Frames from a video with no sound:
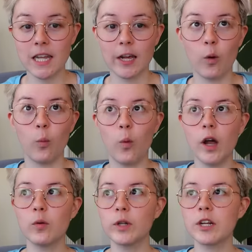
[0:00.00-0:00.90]
Like,
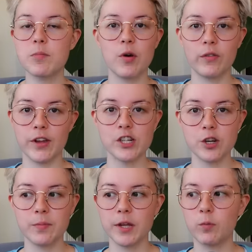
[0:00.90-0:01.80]
what would their
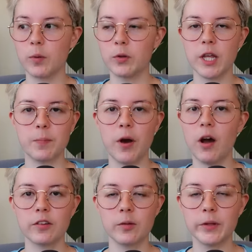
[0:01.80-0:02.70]
motivation be? What would they
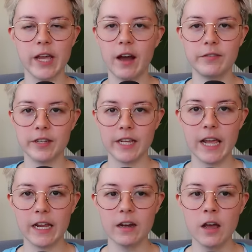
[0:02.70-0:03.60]
possibly have to
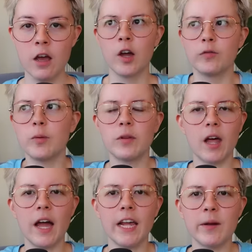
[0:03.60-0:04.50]
gain from
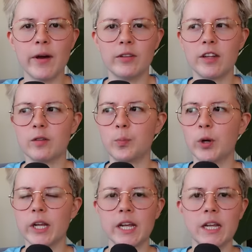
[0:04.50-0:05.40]
lying about this
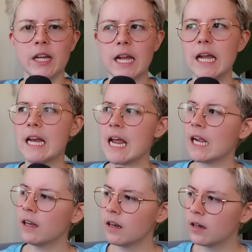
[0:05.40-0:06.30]
pretty
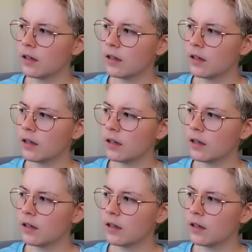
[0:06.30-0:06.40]
inane?